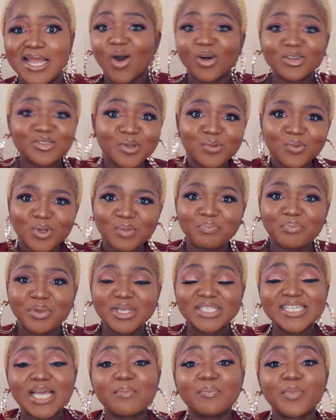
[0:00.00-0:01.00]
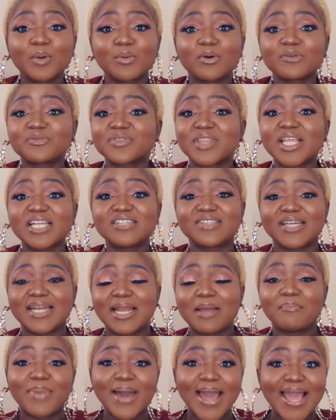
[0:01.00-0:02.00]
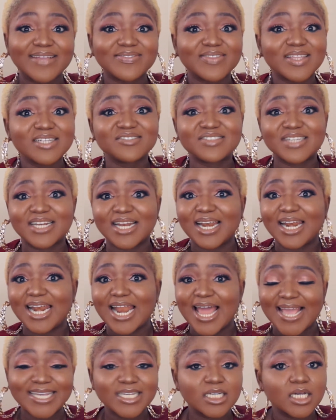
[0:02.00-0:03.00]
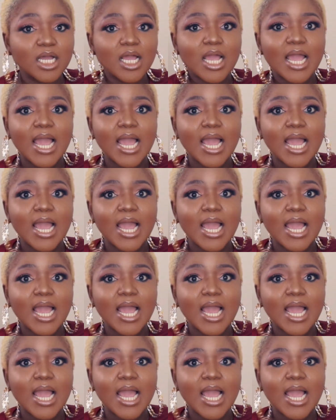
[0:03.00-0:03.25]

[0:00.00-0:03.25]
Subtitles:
Also with bits and bobs of things that I buy, things that I like,